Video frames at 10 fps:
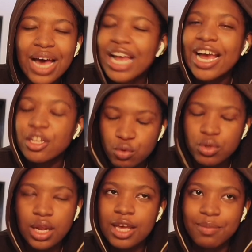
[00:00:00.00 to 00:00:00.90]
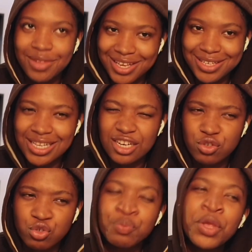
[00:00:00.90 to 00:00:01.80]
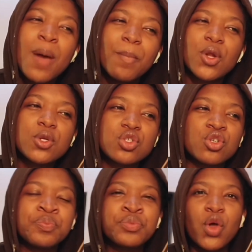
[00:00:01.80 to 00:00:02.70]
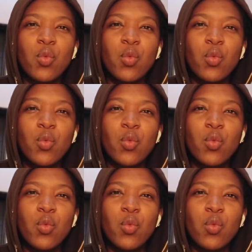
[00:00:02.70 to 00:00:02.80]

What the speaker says: I don't like milk, yes, that is true. But also,